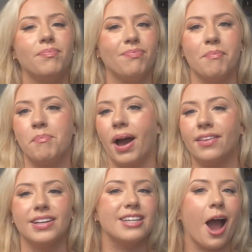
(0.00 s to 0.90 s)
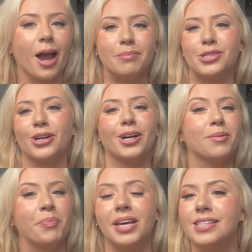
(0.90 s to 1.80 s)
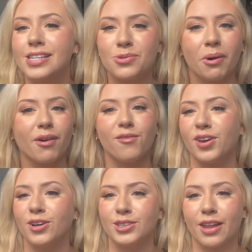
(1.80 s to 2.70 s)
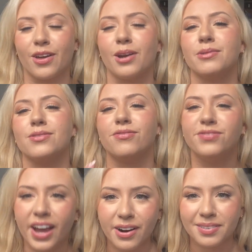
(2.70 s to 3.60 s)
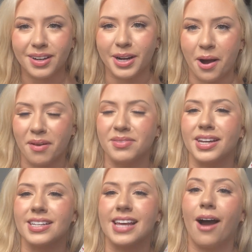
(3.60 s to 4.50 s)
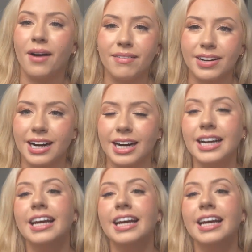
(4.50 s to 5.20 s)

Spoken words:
by the time certain pieces were revealed. I thought it was very, very obvious. However,